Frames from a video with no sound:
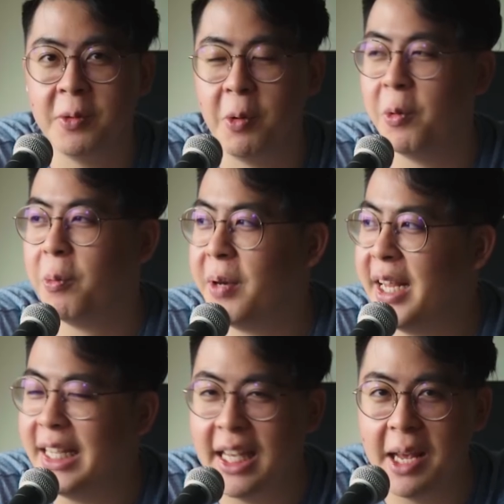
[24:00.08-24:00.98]
when we were
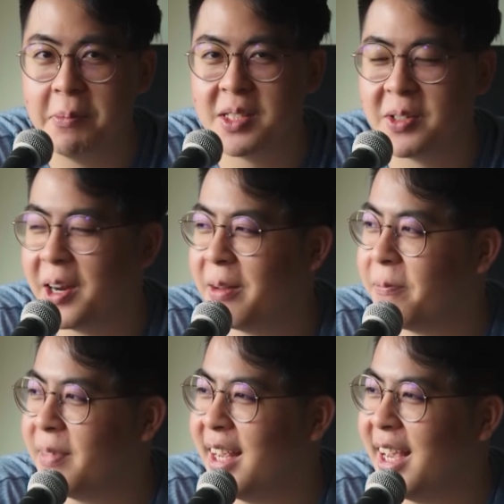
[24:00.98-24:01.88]
playing games, right?
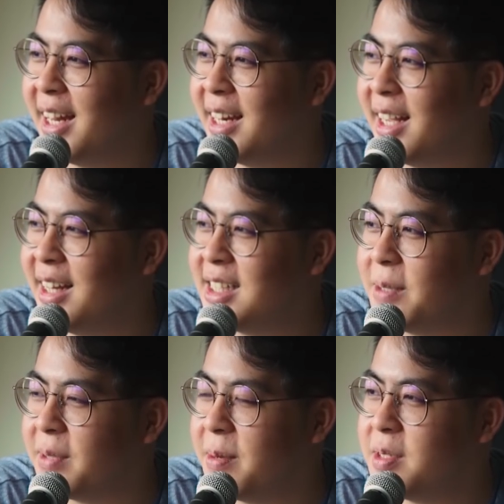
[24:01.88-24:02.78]
And I think
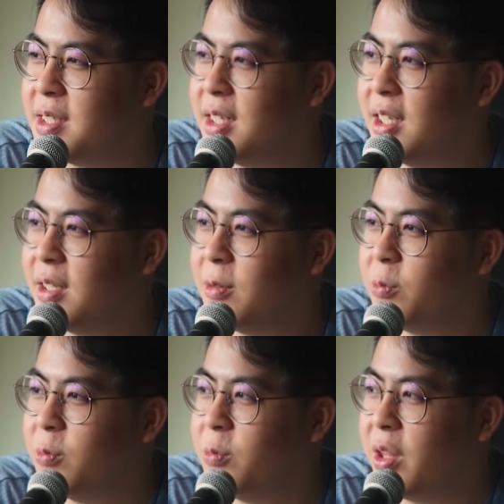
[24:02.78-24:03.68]
sometimes
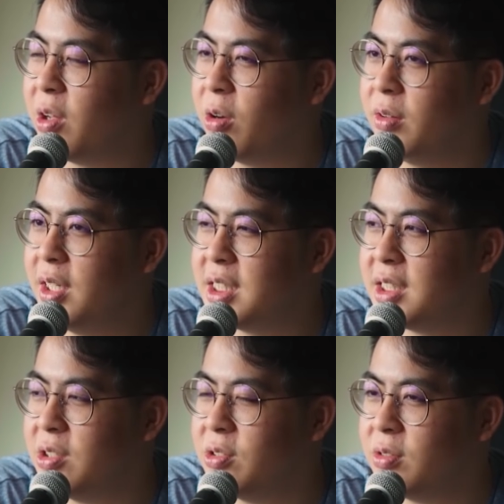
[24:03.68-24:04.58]
with all
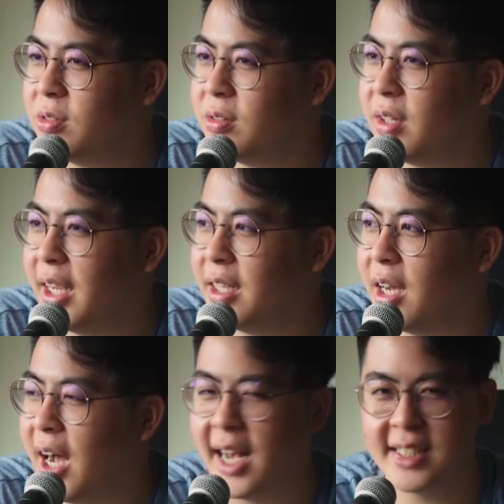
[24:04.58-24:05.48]
this, like
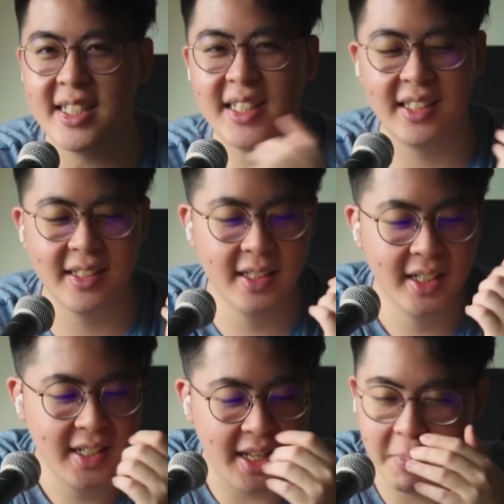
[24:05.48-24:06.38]
hustle,
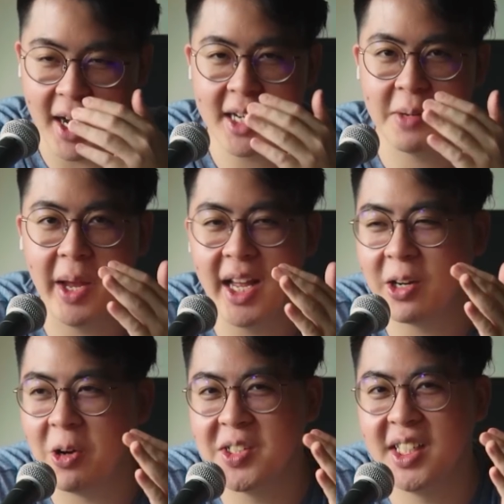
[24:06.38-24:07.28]
like Ming
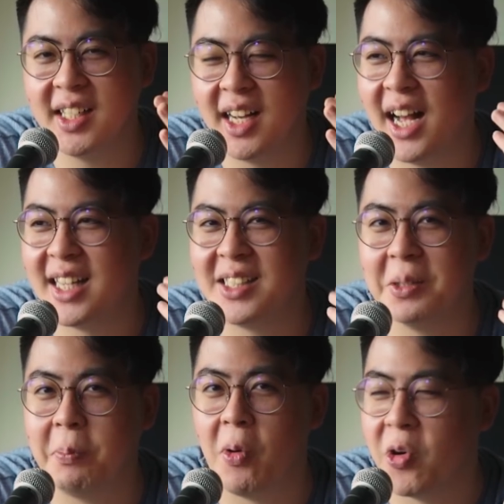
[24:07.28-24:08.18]
Han calls it
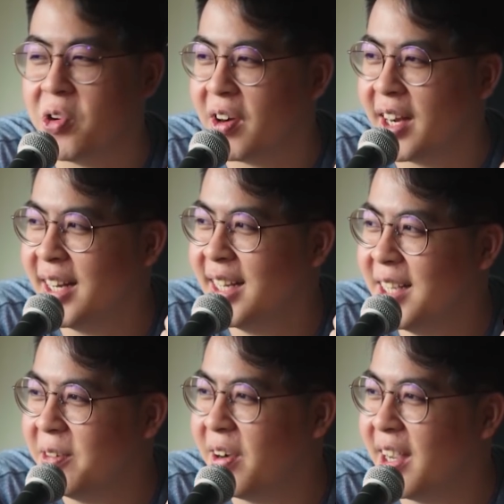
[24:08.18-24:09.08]
hustle porn, right?
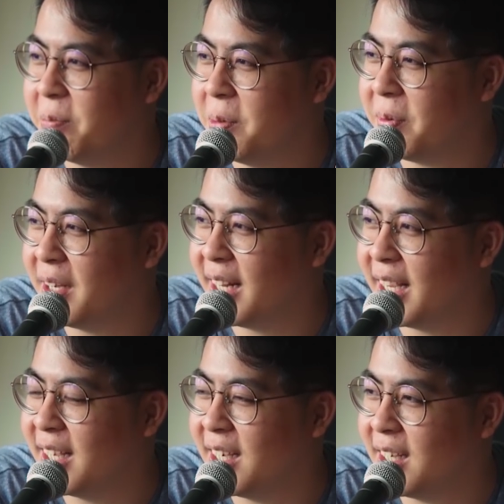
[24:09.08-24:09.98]
Where people are
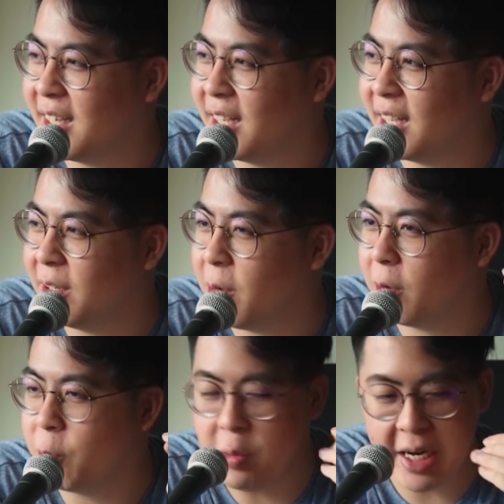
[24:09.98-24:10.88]
like,
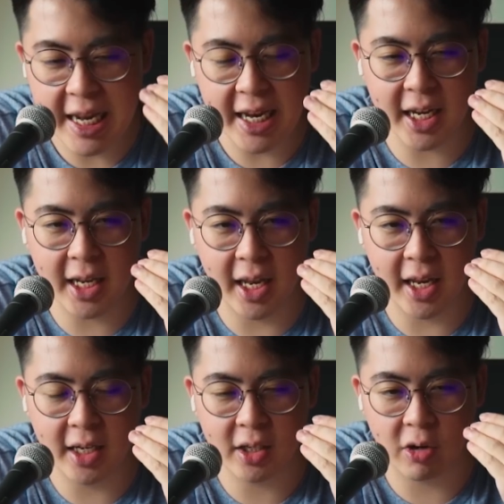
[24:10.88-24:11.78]
you got to make the
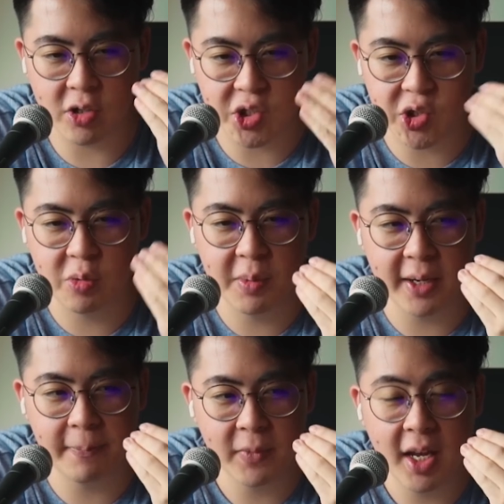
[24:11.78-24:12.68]
most out of every
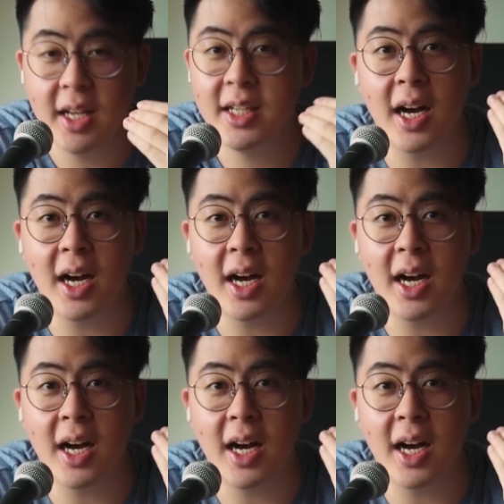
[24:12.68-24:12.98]
single second of the